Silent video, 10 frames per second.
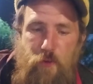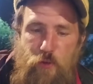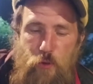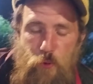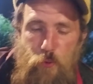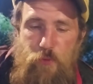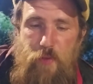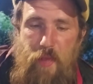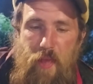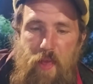to use
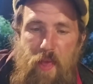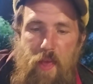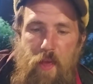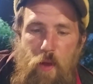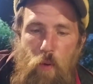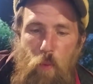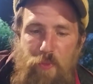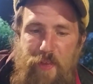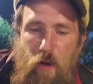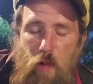what
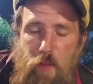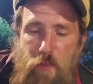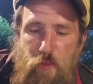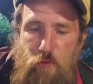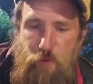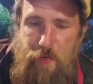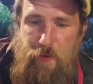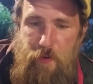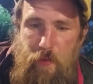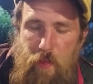they call on the street
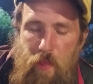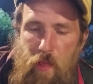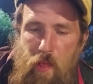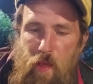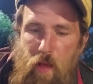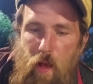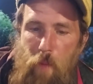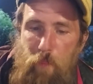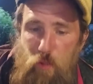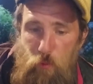
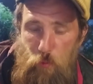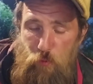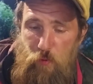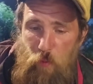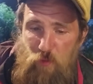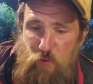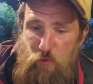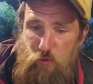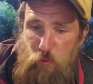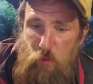blues, which is a
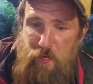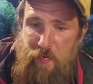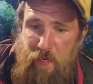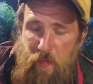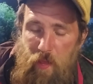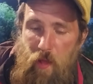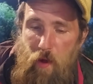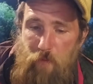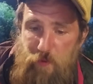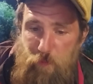shortening
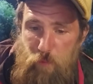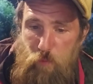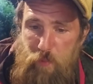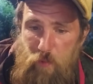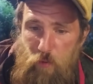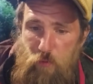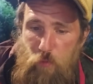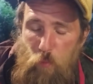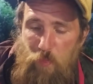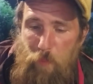of these blue pills
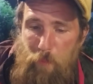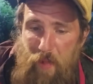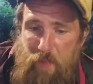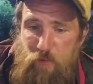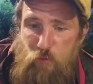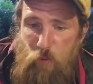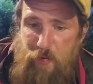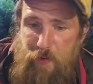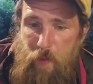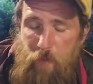with the
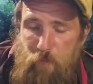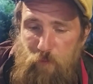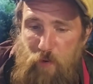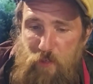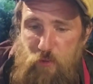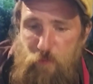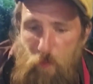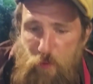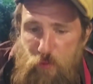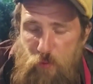Malindroit French
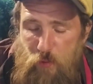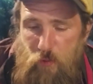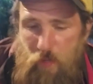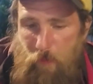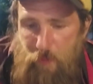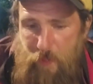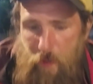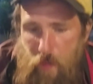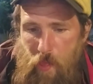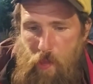pharmaceutical company
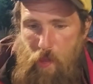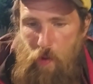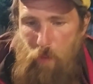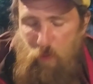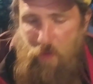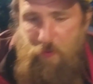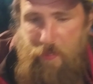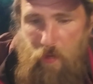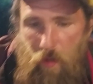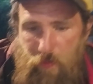
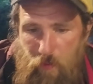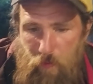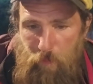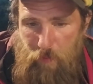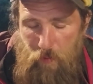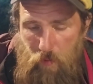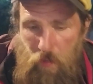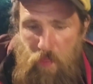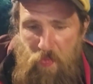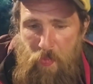pressing on the pill.
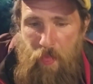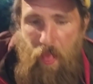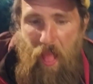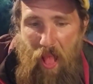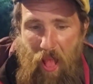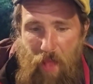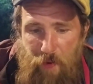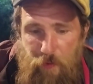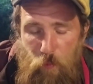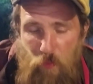
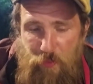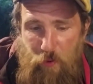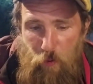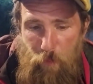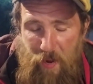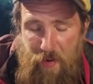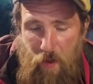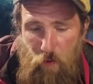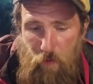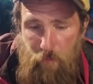And what they're made
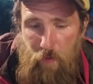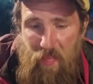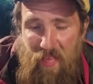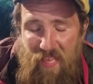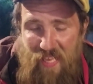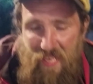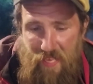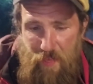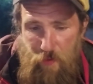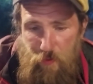out of
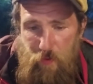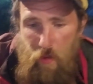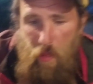is